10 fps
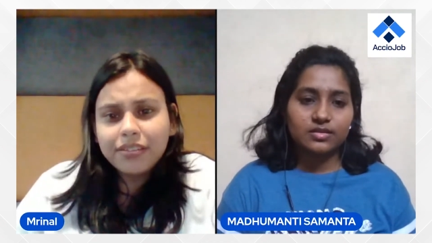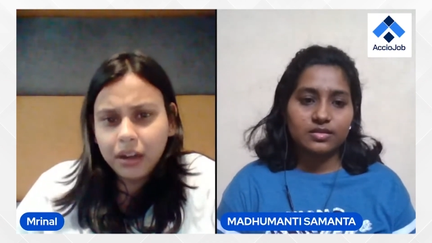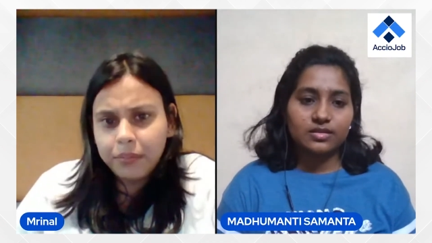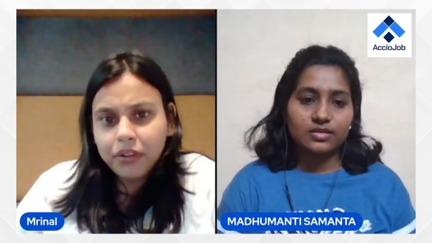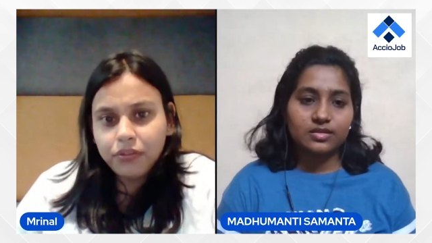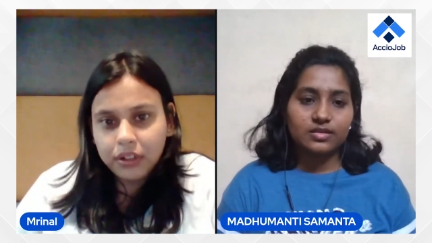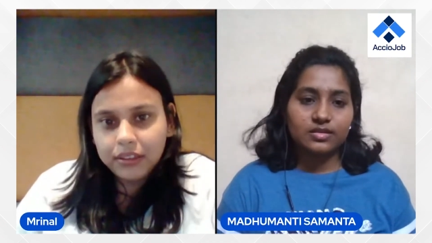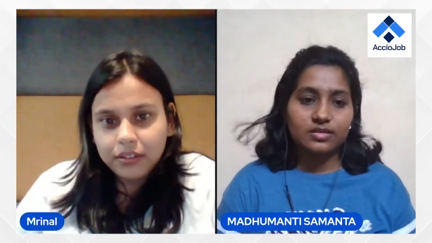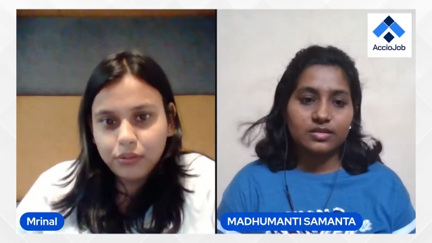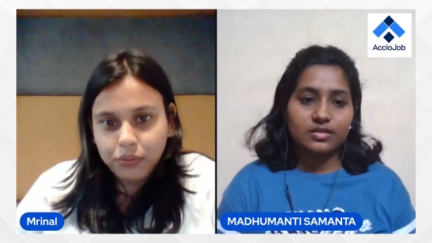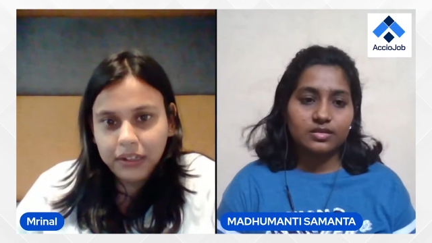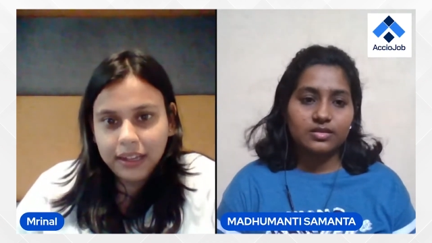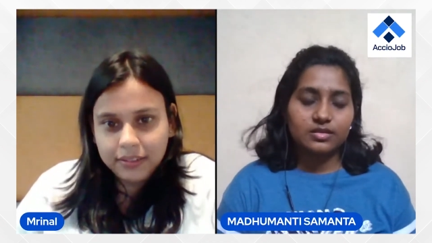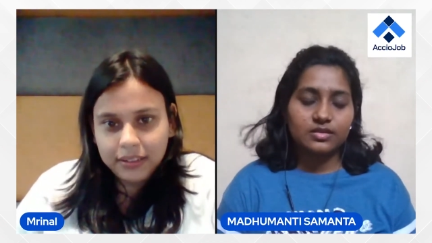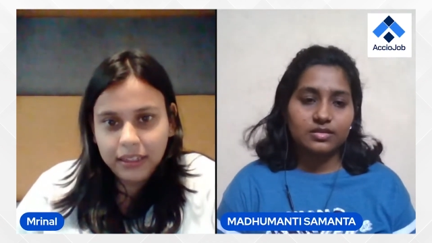Speaker 1: coming in this field,
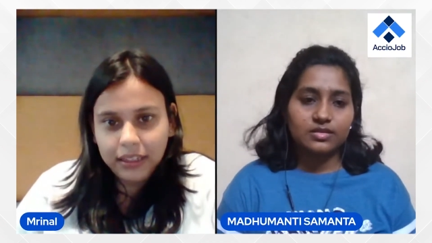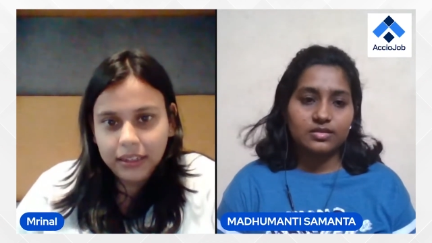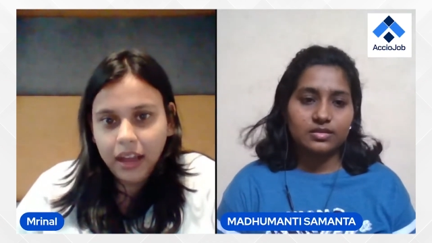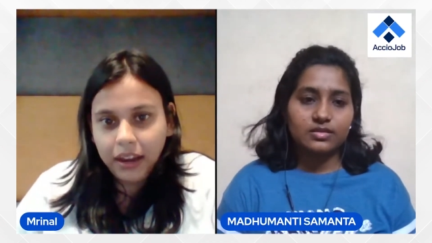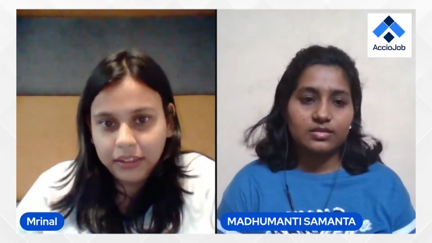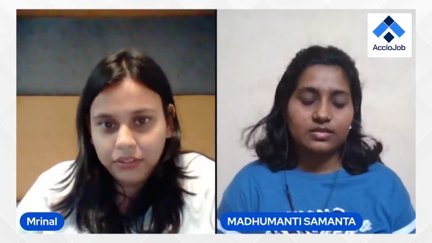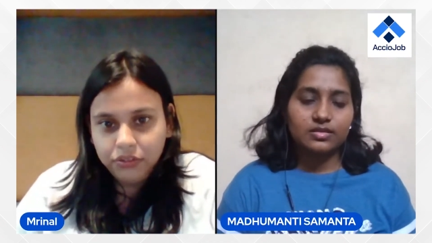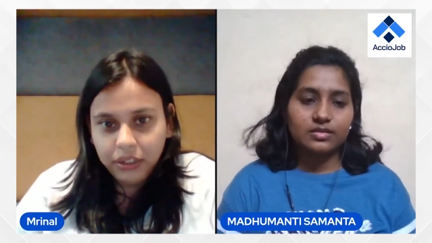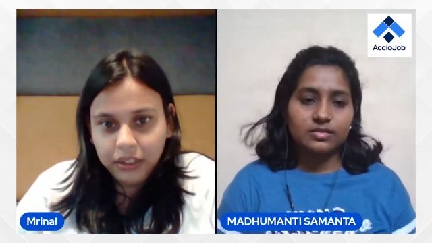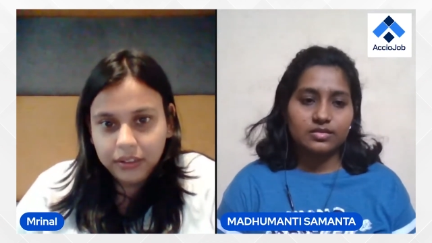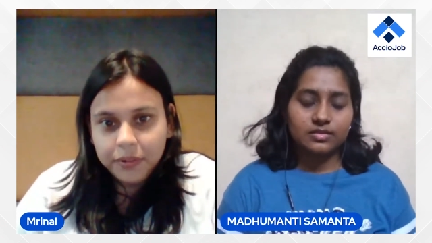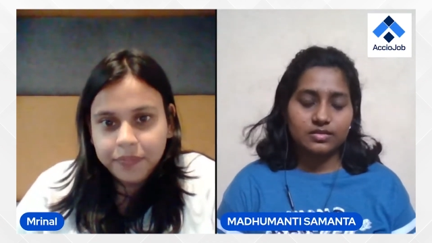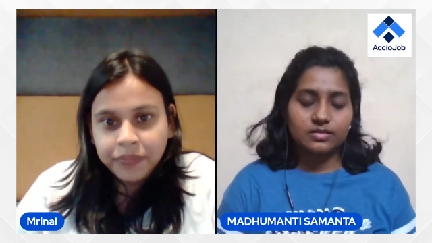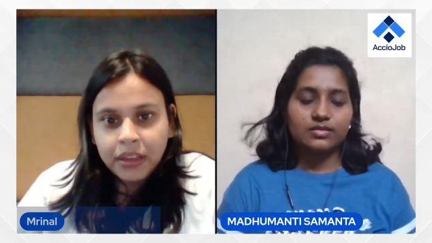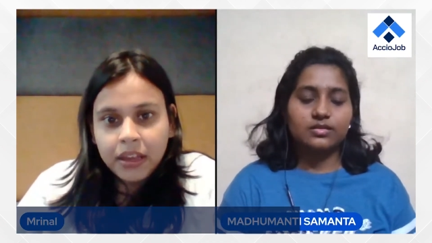SDE, IT field.
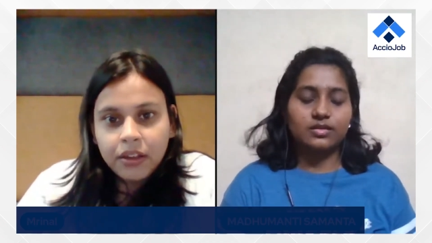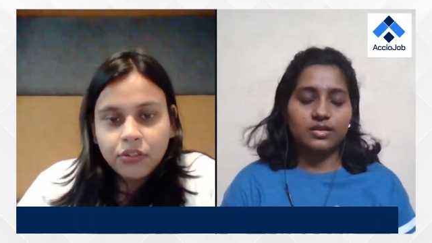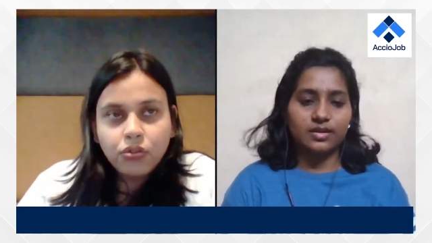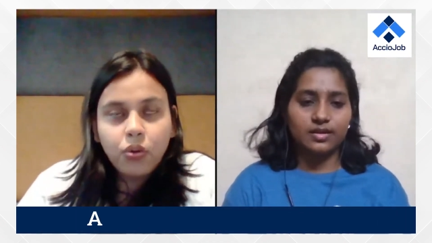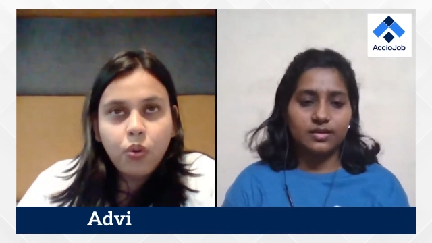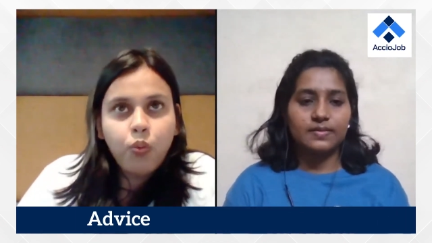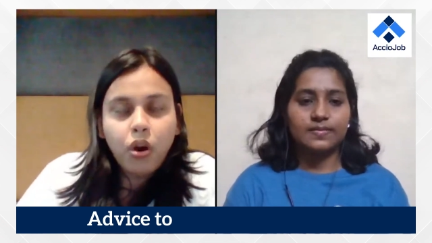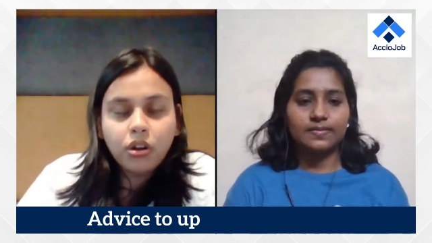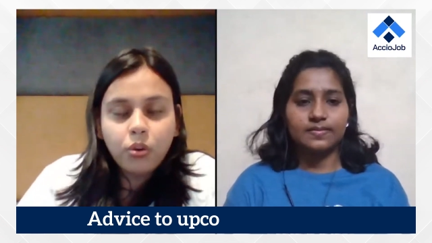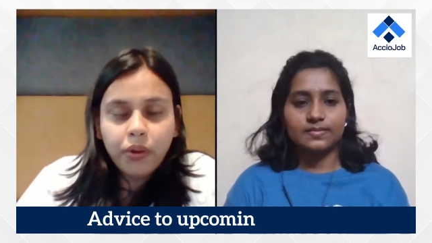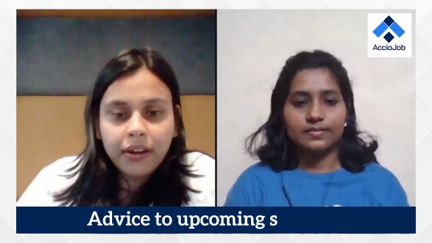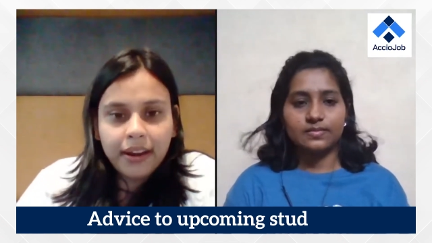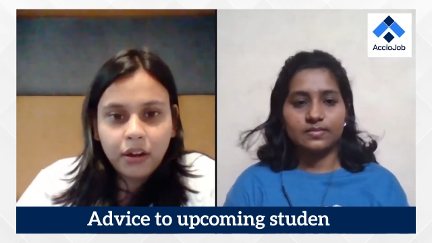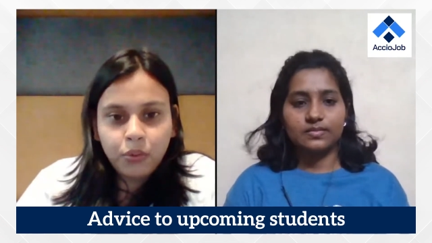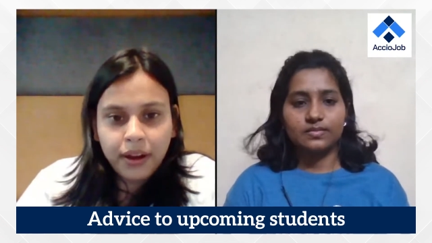So what
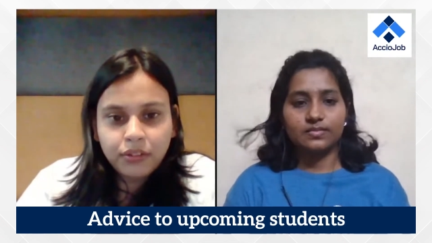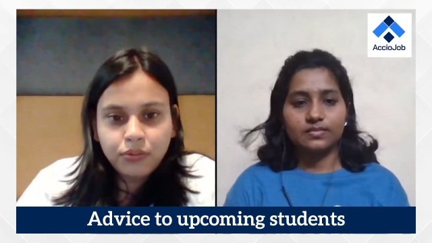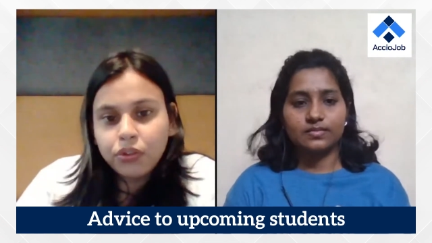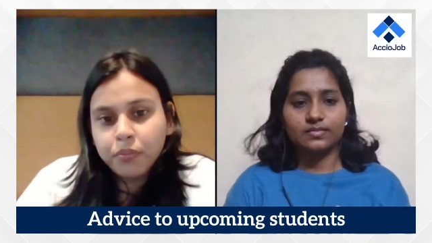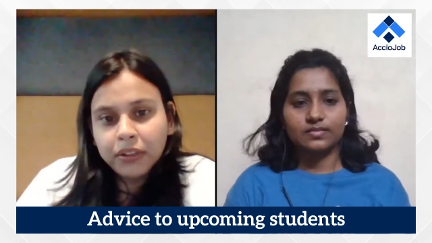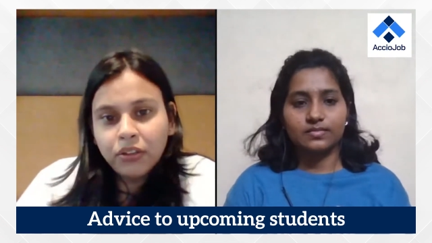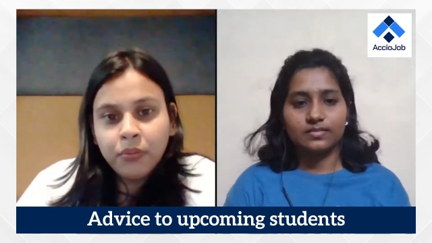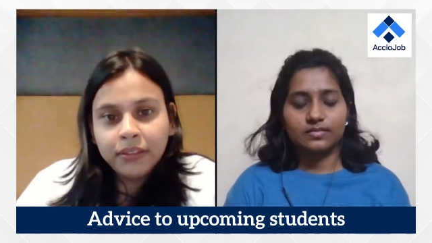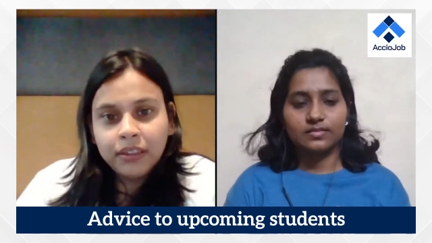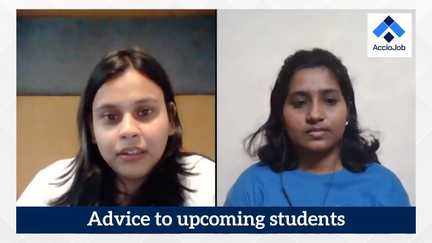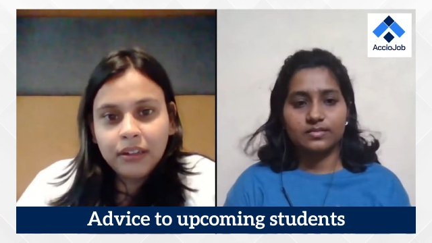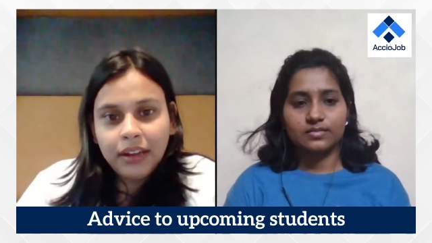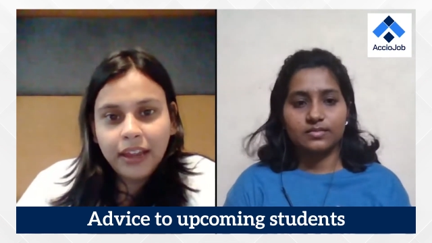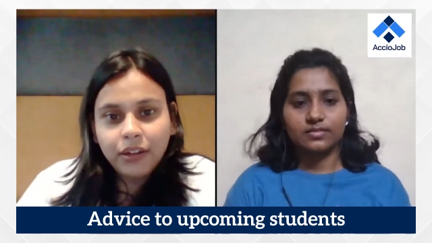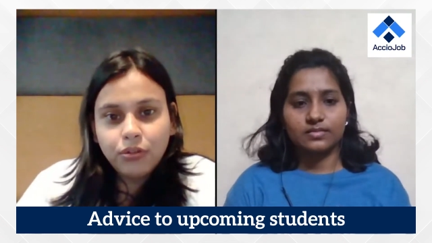one advice would Madhumanti
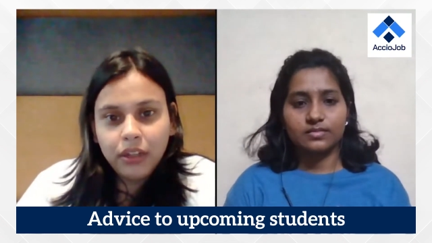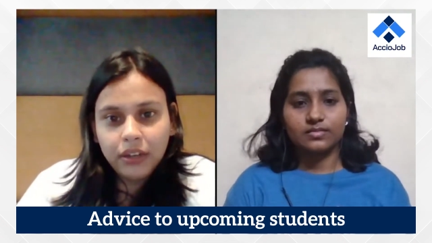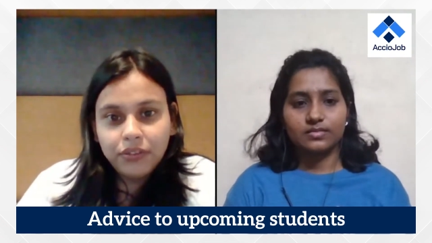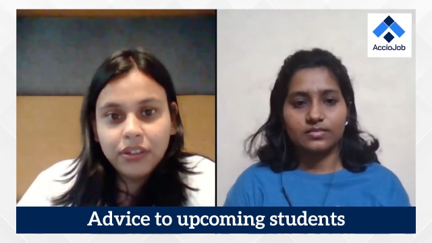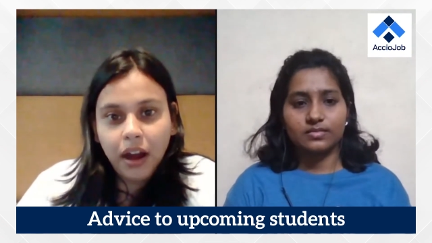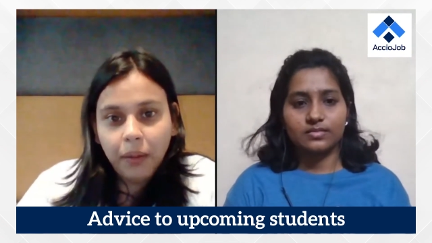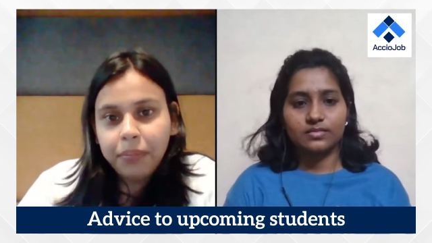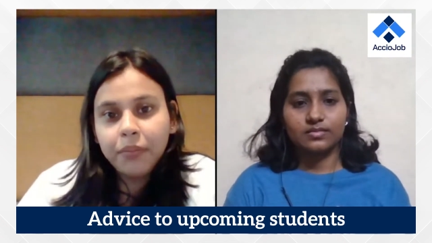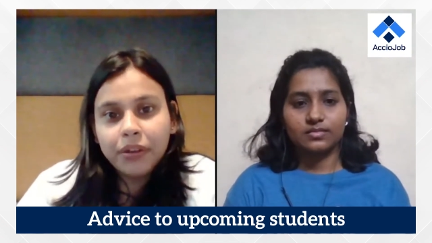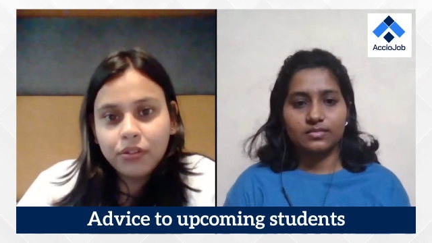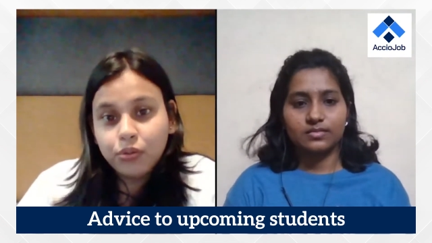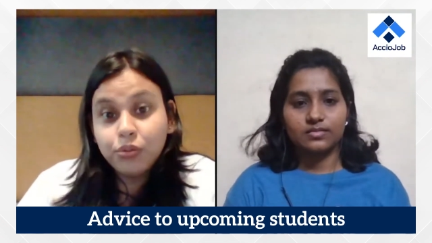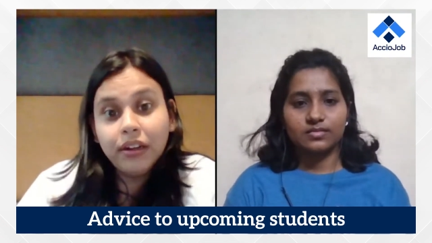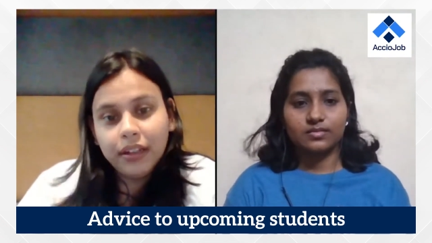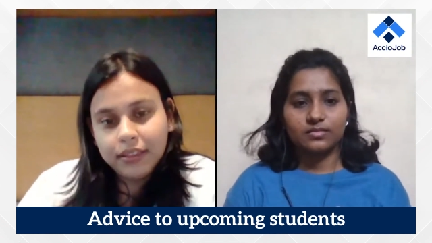like to give the upcoming
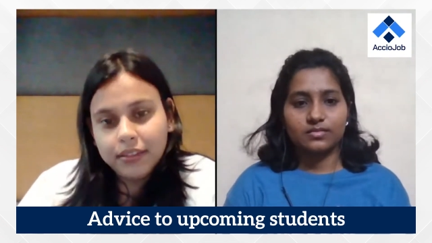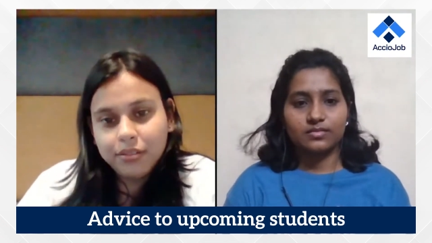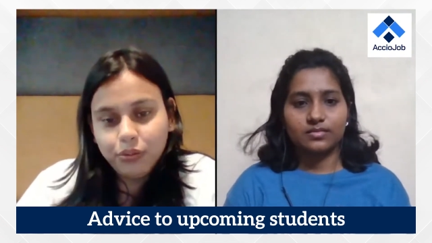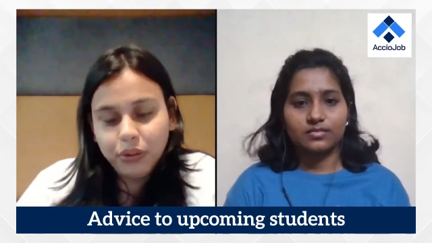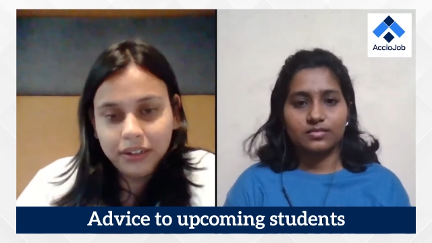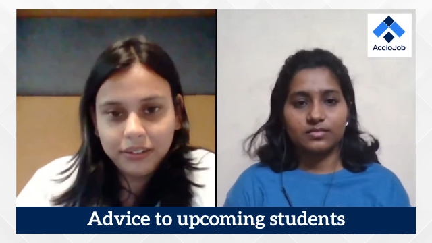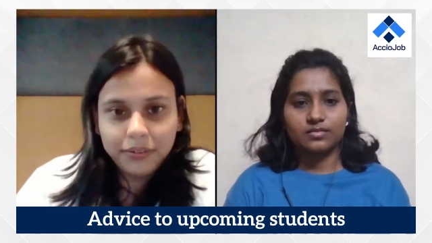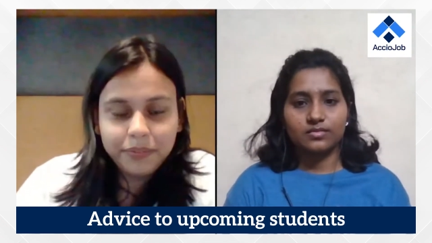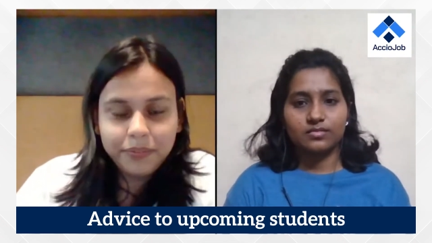student in this field?